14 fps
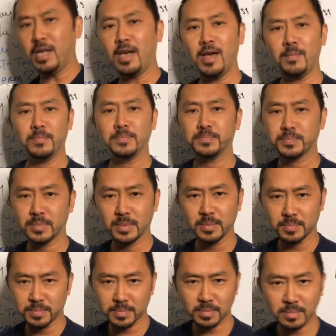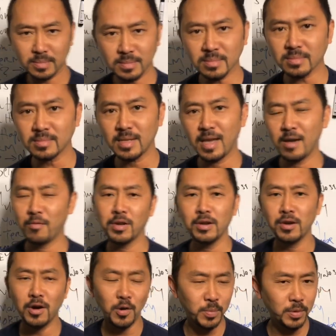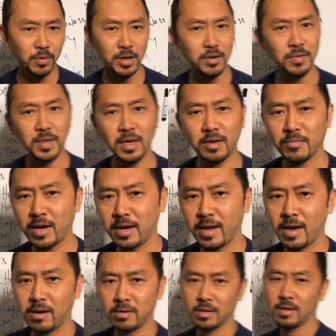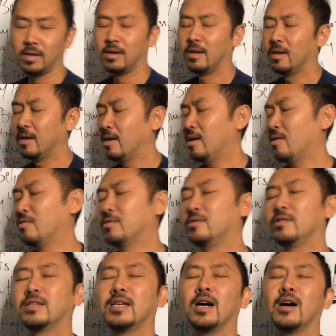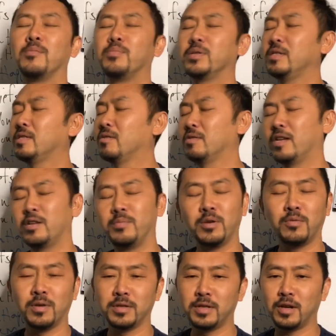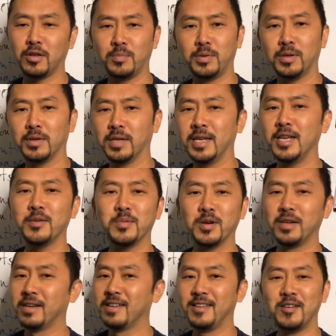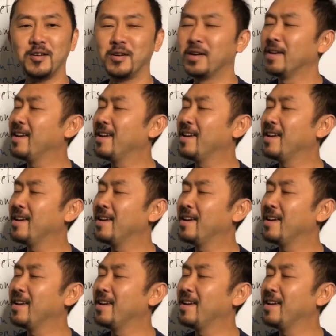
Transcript: it up. And what are you hoping? What are you thinking right now? Oh, good God, please don't let it be a $1 bill. Anybody, you know,